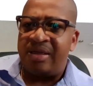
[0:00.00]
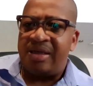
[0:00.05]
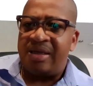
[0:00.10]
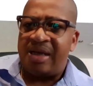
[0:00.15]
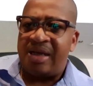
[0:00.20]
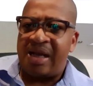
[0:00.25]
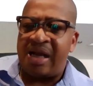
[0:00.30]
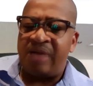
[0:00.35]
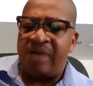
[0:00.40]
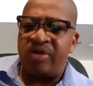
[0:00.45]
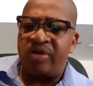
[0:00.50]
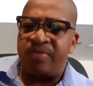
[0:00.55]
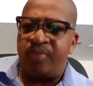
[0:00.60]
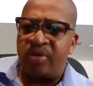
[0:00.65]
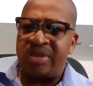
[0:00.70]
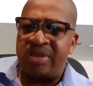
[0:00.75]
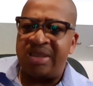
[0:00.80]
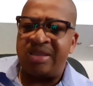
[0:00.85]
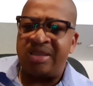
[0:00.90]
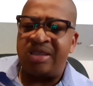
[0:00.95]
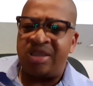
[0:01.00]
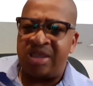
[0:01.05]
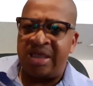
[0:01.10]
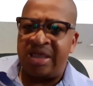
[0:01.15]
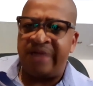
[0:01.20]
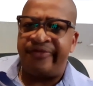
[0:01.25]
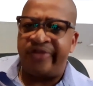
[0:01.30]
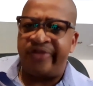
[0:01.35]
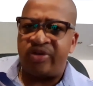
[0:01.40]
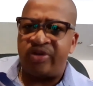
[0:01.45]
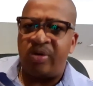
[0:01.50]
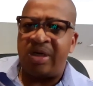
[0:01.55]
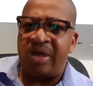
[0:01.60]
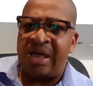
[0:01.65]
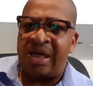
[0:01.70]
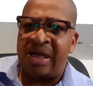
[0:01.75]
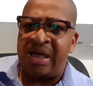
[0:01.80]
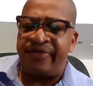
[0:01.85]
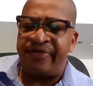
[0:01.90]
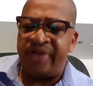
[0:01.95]
and was put into jail for
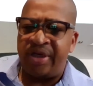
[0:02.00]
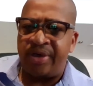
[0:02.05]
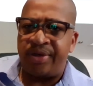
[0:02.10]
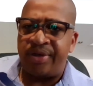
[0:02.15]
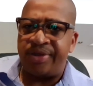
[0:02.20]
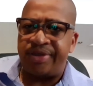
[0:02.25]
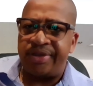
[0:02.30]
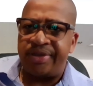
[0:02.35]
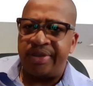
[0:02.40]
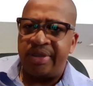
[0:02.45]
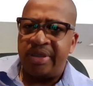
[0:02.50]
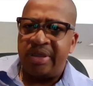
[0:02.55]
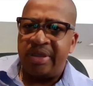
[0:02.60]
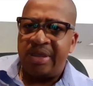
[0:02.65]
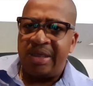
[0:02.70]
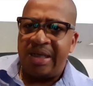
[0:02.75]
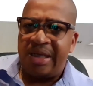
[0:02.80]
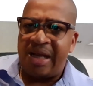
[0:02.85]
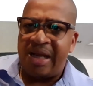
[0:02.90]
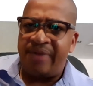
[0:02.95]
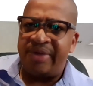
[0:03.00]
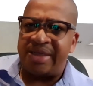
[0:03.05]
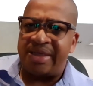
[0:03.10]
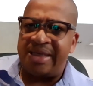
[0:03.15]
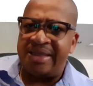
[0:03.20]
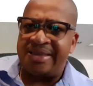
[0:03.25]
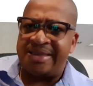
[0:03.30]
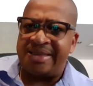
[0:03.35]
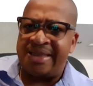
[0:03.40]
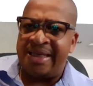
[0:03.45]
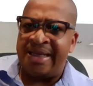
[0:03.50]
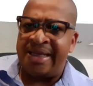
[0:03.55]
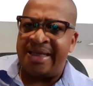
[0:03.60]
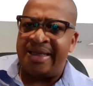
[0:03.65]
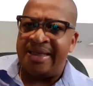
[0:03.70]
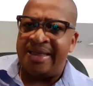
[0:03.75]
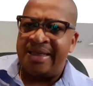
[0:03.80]
2.5 years. And we can say,